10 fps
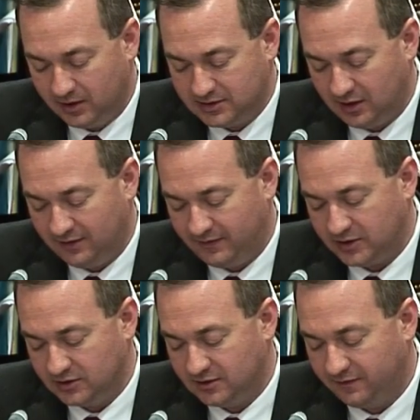of Military and
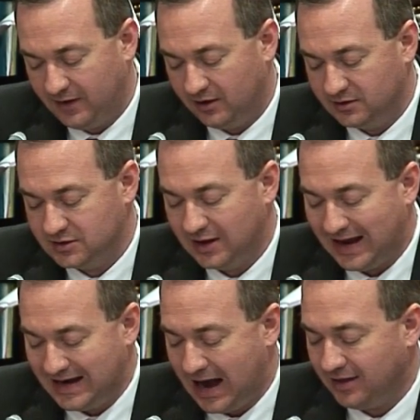Veterans Affairs
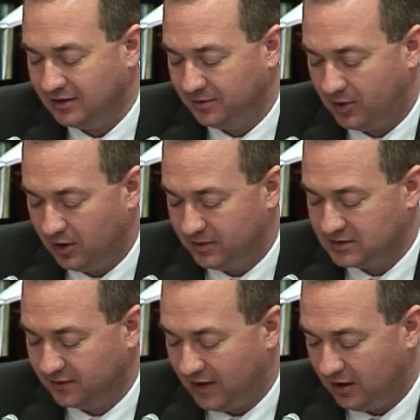and not the
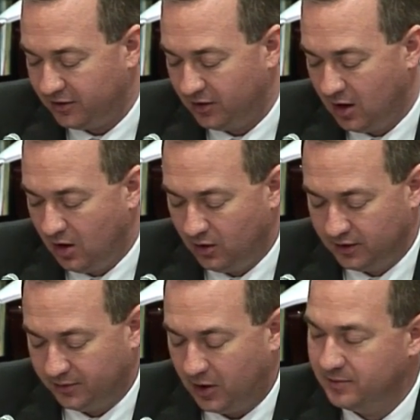Departments of Health or
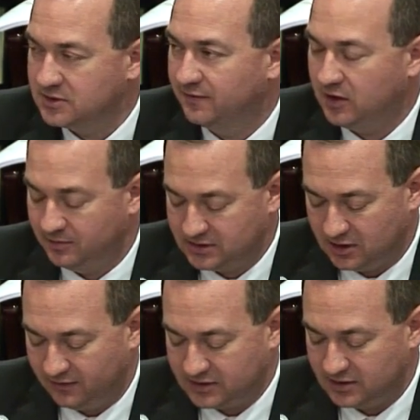the Departments of Human
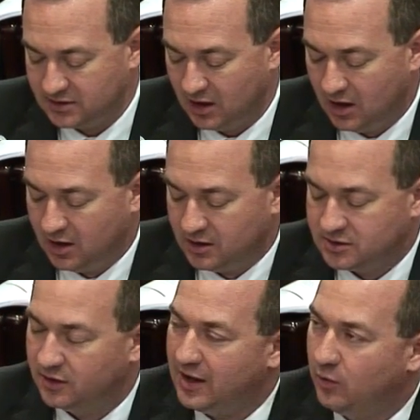Services,
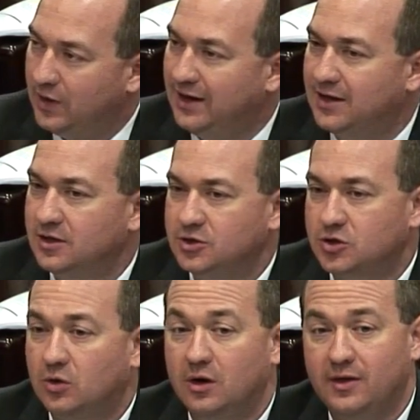so that we can
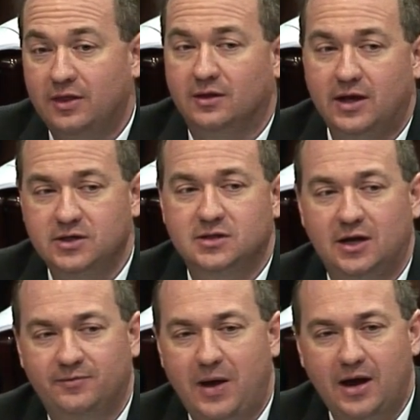ensure and that the
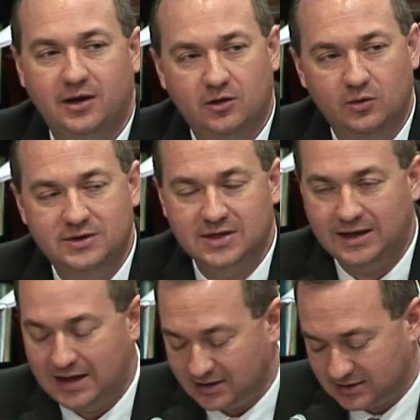legislative body who would say
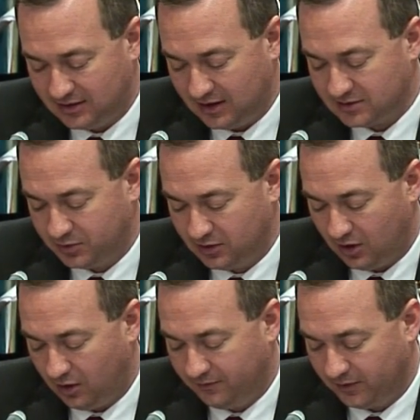yes to this,
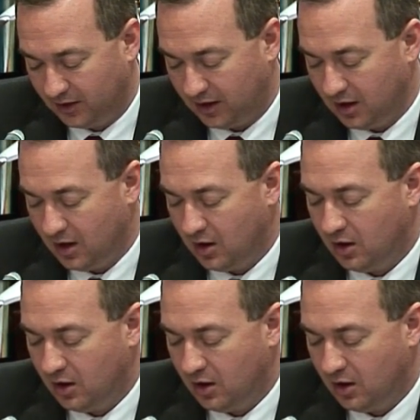hopefully,